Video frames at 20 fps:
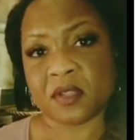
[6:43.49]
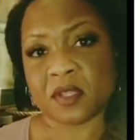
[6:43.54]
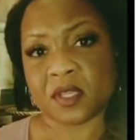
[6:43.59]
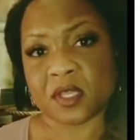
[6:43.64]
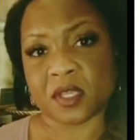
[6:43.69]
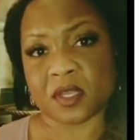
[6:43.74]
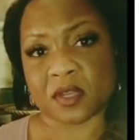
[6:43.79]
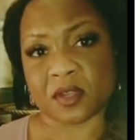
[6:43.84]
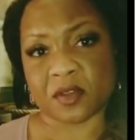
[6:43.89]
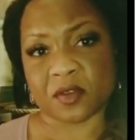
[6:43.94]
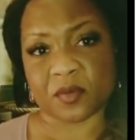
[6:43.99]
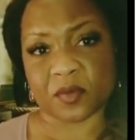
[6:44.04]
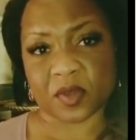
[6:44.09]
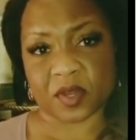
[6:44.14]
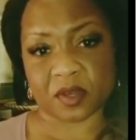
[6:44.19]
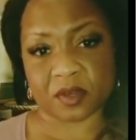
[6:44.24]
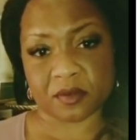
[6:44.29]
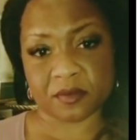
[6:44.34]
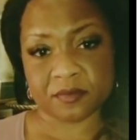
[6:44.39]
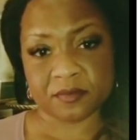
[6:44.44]

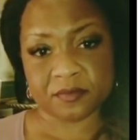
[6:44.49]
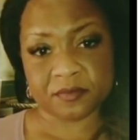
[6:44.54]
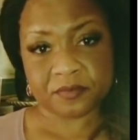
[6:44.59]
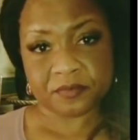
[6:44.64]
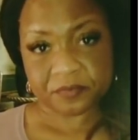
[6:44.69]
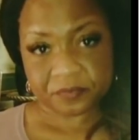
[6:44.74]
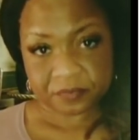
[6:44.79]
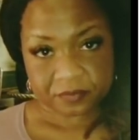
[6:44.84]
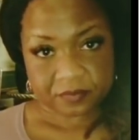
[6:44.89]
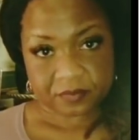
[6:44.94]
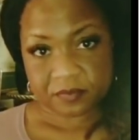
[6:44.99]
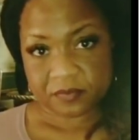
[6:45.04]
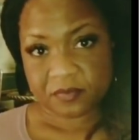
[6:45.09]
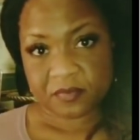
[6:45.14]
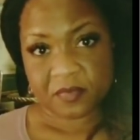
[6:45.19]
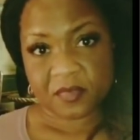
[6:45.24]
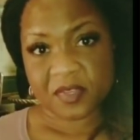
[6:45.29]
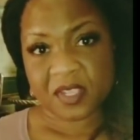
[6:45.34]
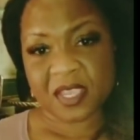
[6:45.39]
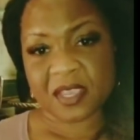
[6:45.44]
where
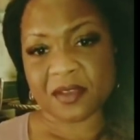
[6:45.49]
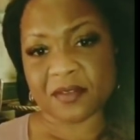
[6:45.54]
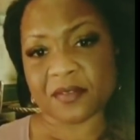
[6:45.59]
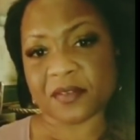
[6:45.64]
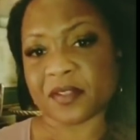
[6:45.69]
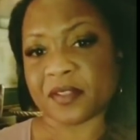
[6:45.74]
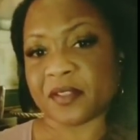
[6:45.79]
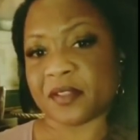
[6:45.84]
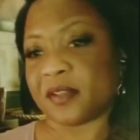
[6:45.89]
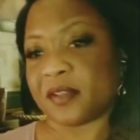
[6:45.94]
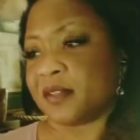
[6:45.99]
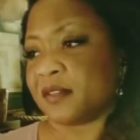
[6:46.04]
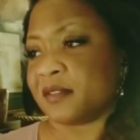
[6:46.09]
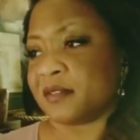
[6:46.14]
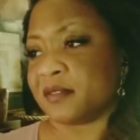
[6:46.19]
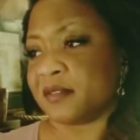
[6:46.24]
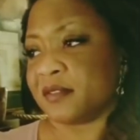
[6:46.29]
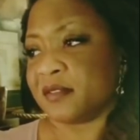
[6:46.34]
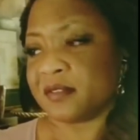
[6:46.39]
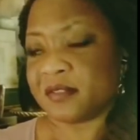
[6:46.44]

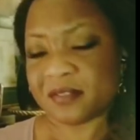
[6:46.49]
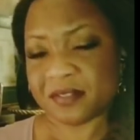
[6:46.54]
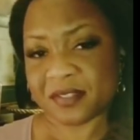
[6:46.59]
everything's,